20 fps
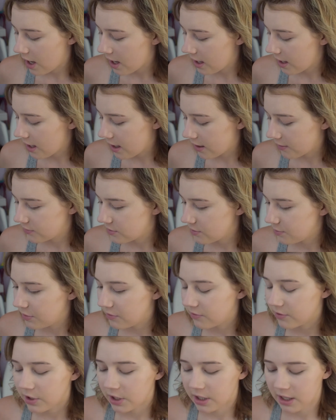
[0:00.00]
I have to
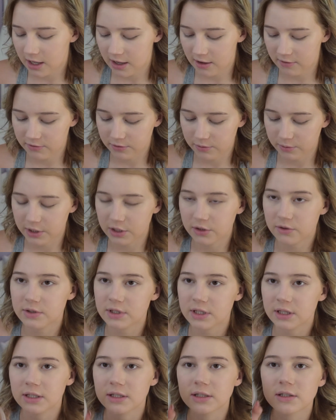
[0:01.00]
be very careful when
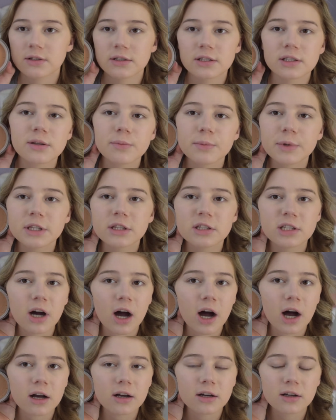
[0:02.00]
using this because it's a bit
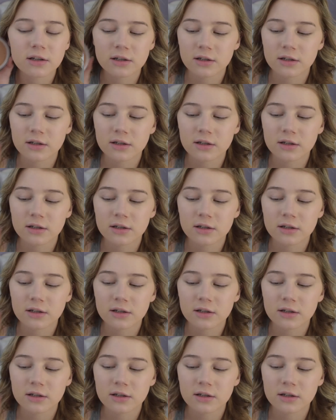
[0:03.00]
dark